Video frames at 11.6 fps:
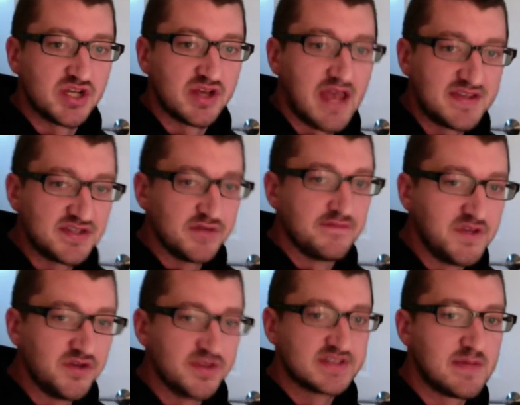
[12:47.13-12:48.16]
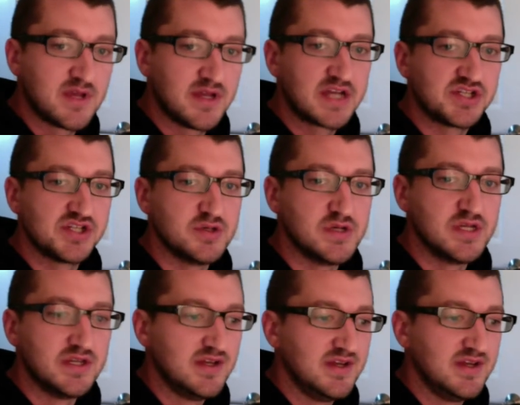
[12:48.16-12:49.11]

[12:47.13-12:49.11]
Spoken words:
I still feel the same connection to it.